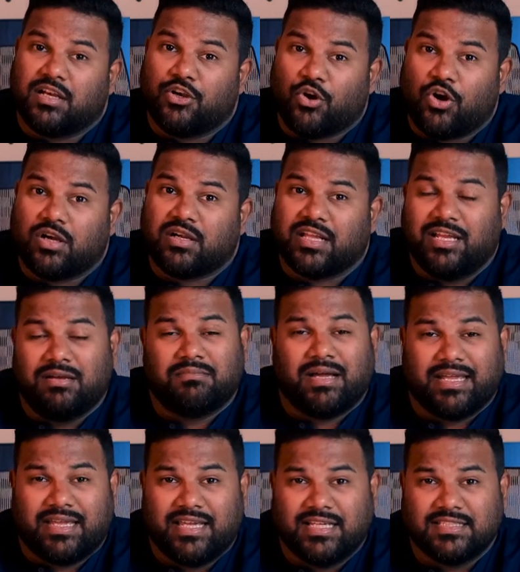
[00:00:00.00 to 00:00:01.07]
not in
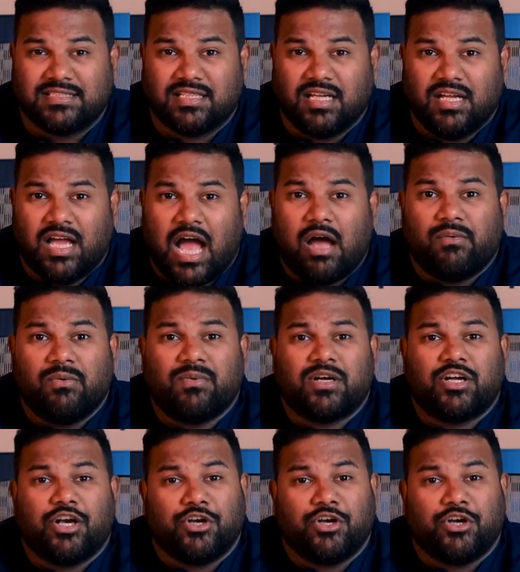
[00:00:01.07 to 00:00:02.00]
my case. However,